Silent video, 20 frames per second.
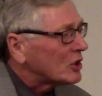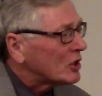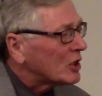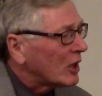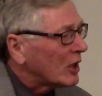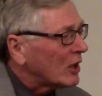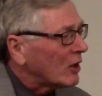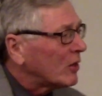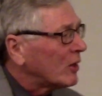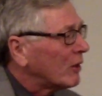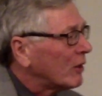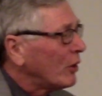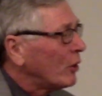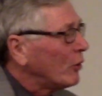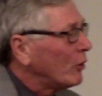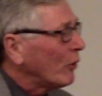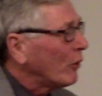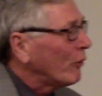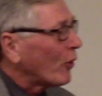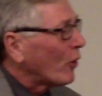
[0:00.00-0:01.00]
the
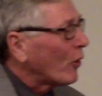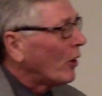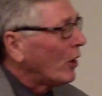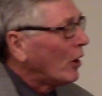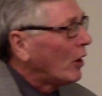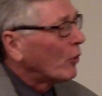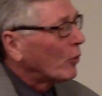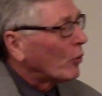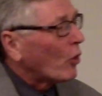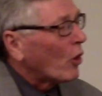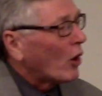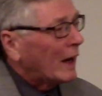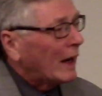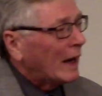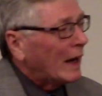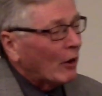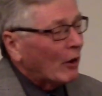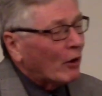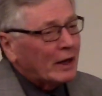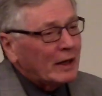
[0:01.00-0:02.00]
funeral for Roy
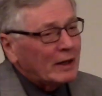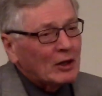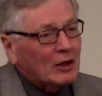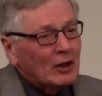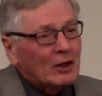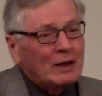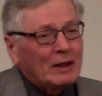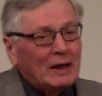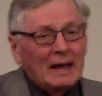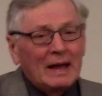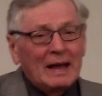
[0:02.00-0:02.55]
Harrington.